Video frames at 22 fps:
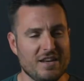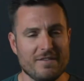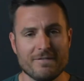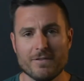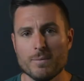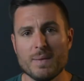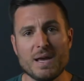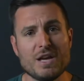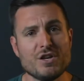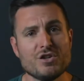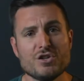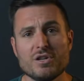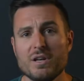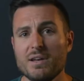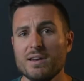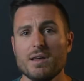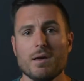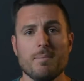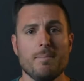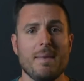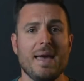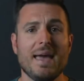information
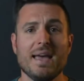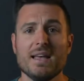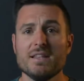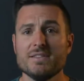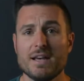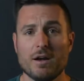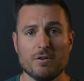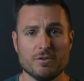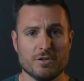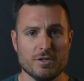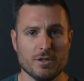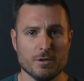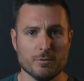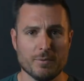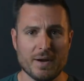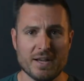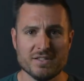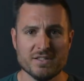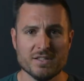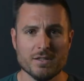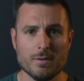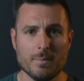and commands out to the
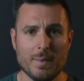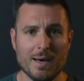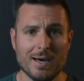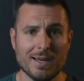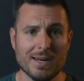rest of the